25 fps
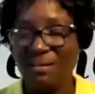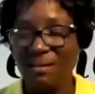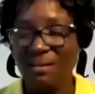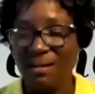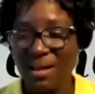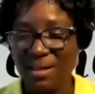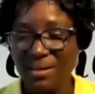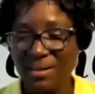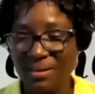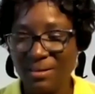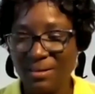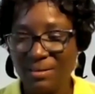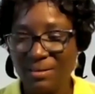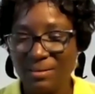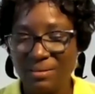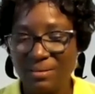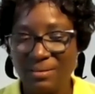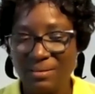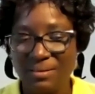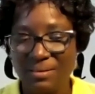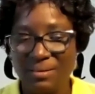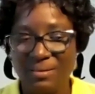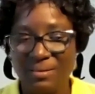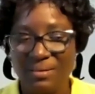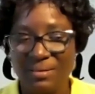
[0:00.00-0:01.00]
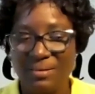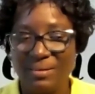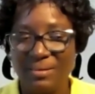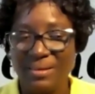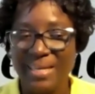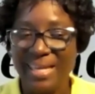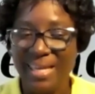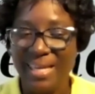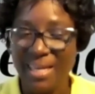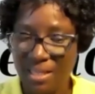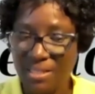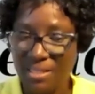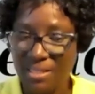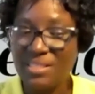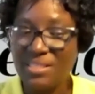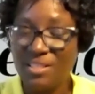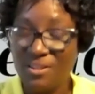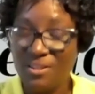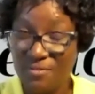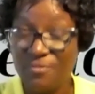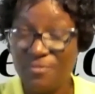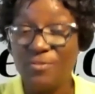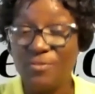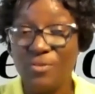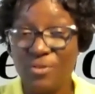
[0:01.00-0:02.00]
God hates
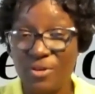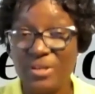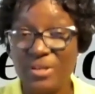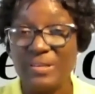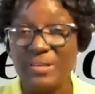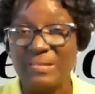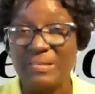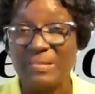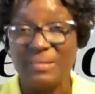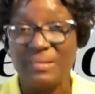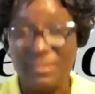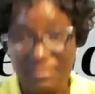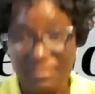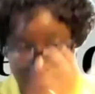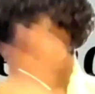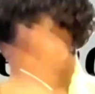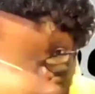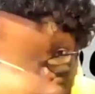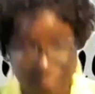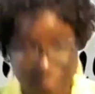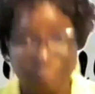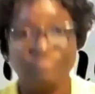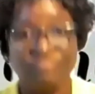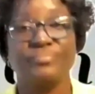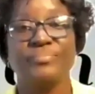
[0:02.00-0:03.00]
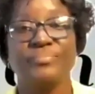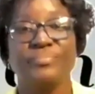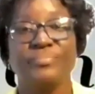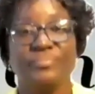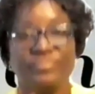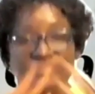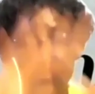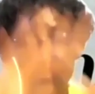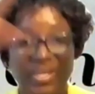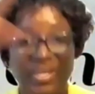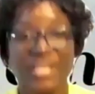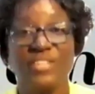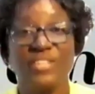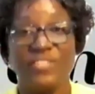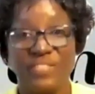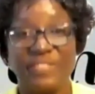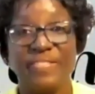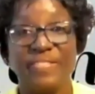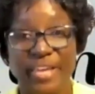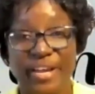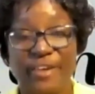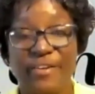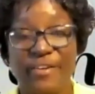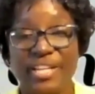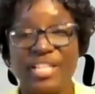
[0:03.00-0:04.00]
divorce. It's
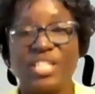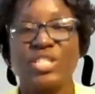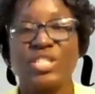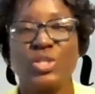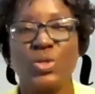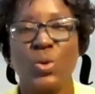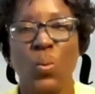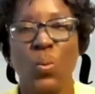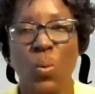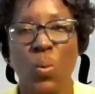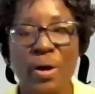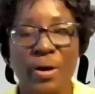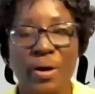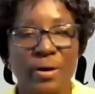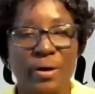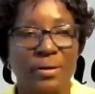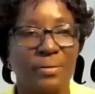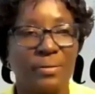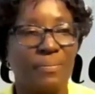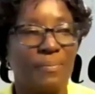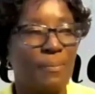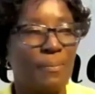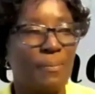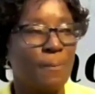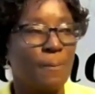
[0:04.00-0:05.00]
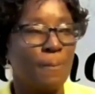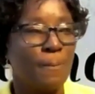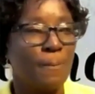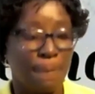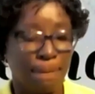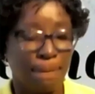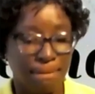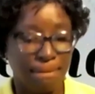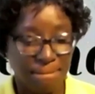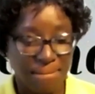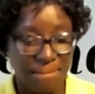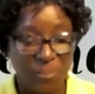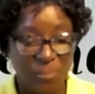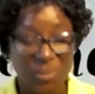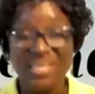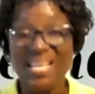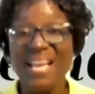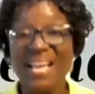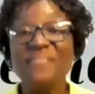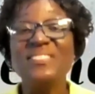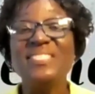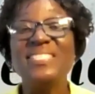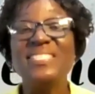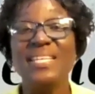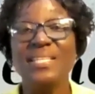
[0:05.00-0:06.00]
there and it's the word. But
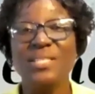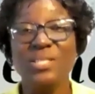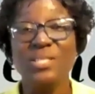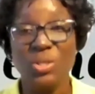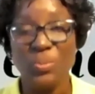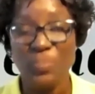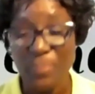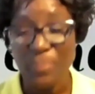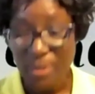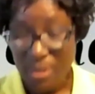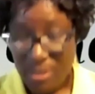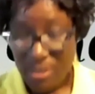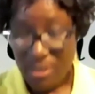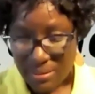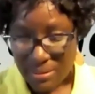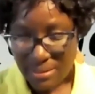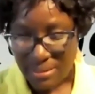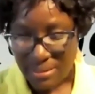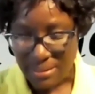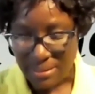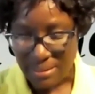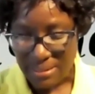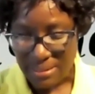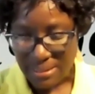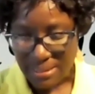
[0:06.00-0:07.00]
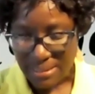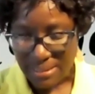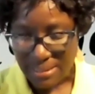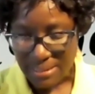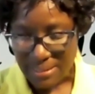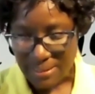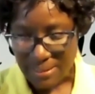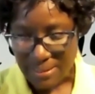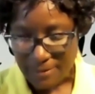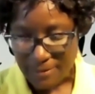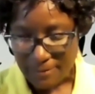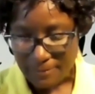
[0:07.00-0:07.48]
I've said to persons,